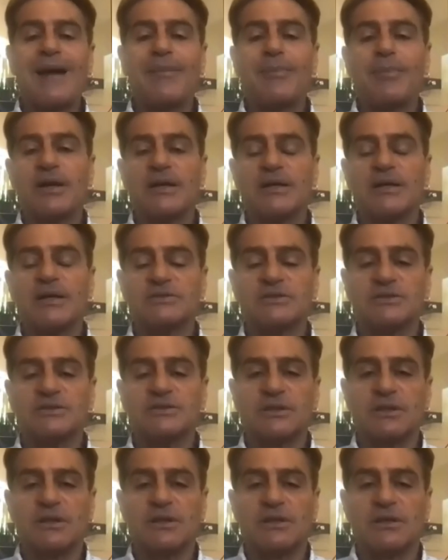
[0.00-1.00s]
happens
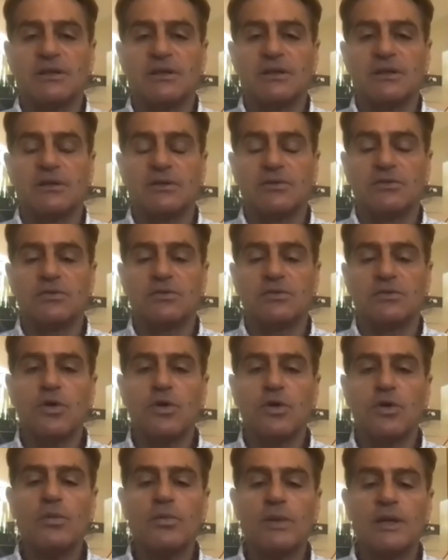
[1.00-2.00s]

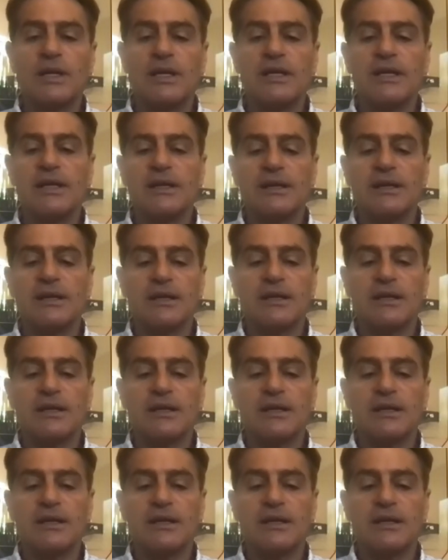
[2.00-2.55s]
normally